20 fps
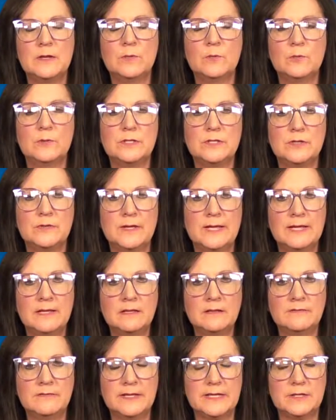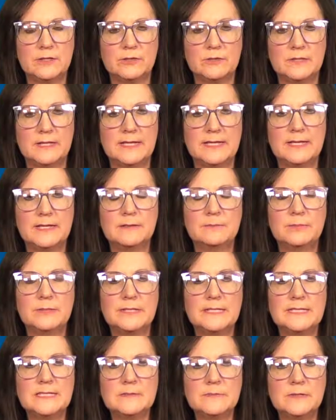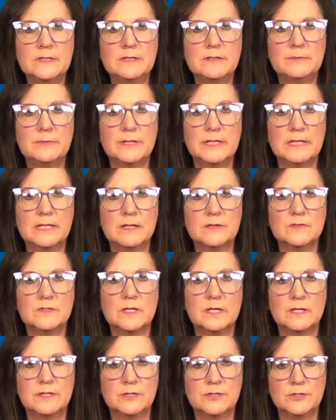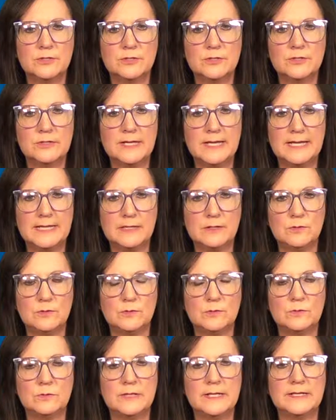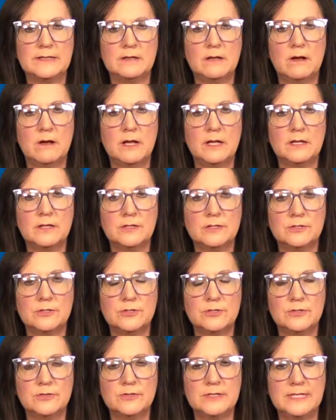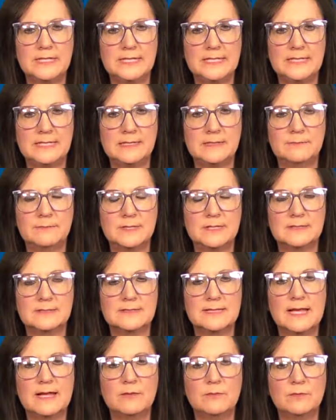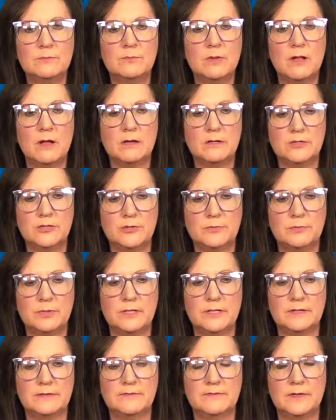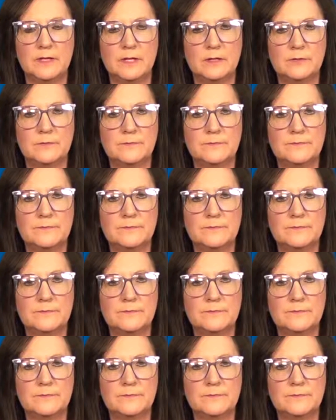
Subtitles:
When you elevate your leg, please put the pillows under your ankle and not under your knee, because that would block your blood flow.